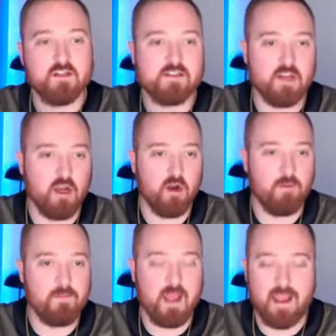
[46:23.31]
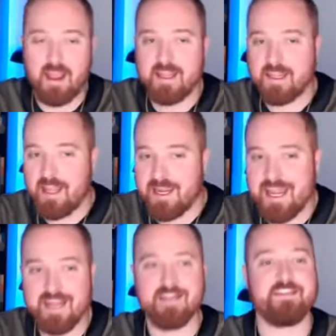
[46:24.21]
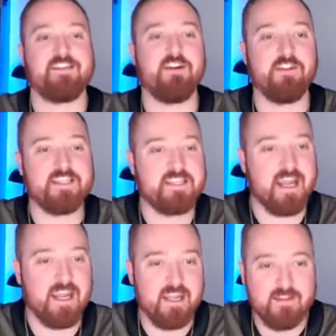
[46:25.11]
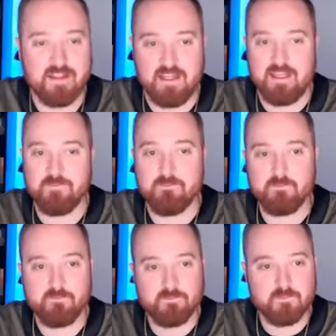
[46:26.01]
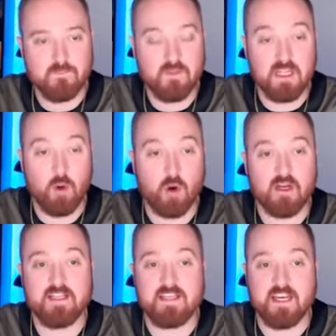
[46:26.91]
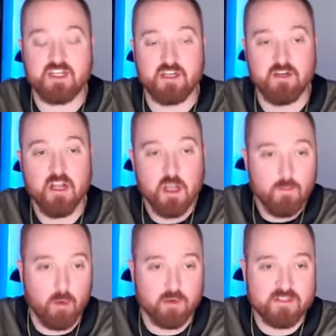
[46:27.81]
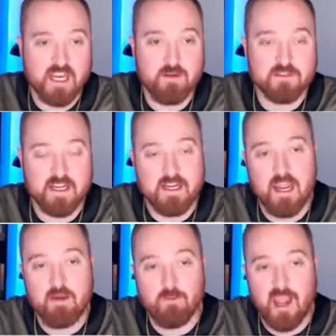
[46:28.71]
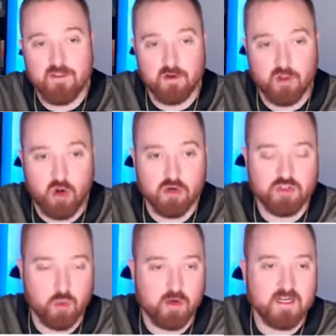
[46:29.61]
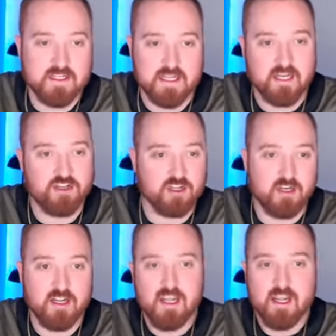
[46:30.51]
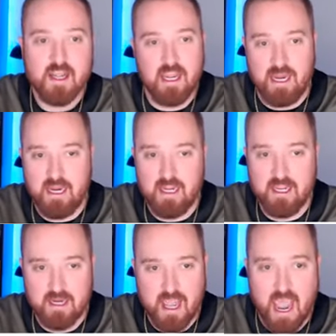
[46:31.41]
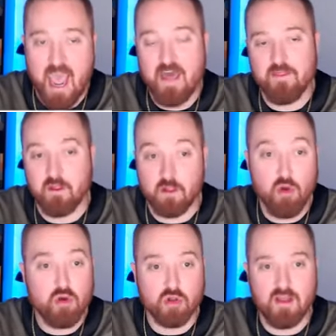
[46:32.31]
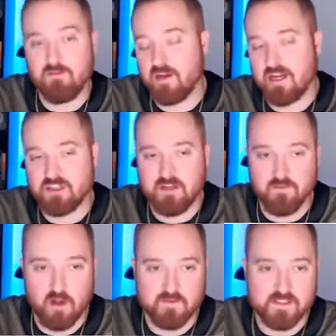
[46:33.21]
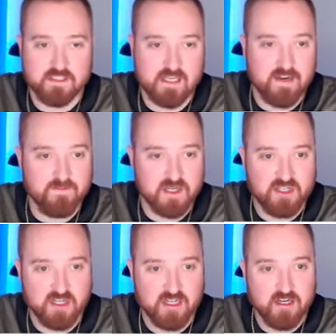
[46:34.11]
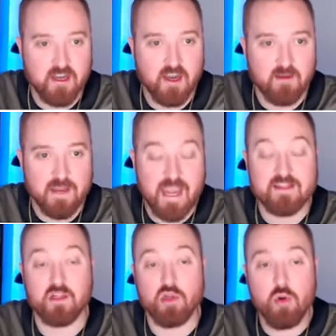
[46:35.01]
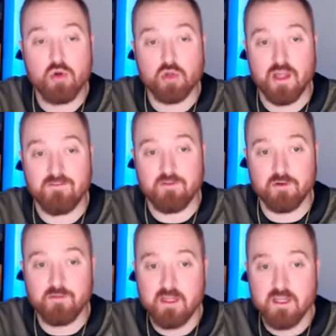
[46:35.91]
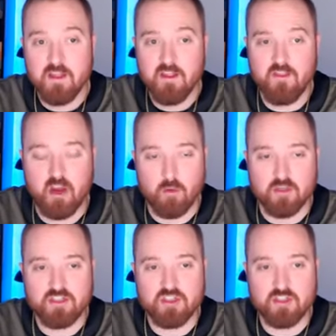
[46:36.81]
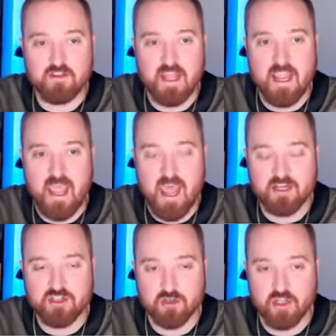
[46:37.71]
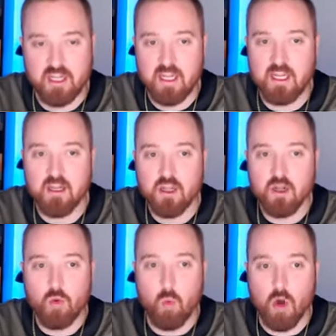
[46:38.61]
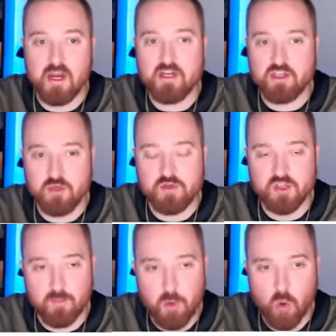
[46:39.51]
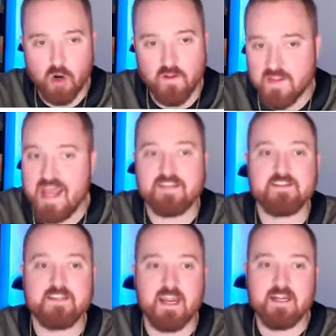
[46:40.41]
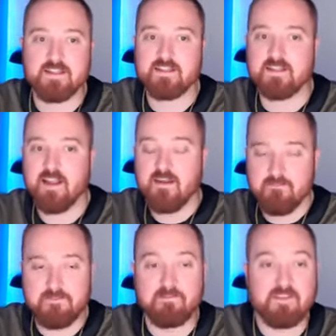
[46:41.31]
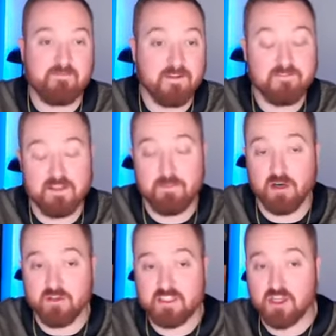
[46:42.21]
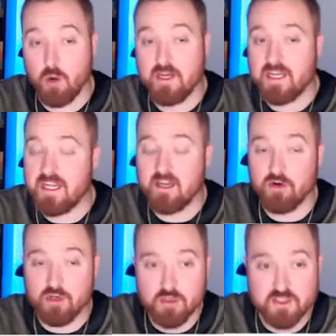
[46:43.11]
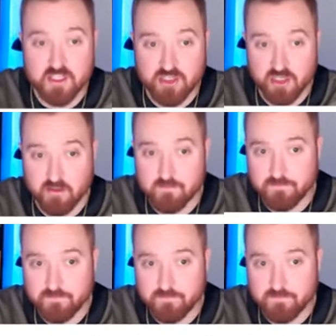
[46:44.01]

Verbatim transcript: So I, I, I can't necessarily say the the organization, but we'll say it was a, a rather large organization and at the local level, it actually involves the state of Michigan. Um, at the local level, there was they actually wanted to support that state's 50-50 bill that's going to get introduced this year.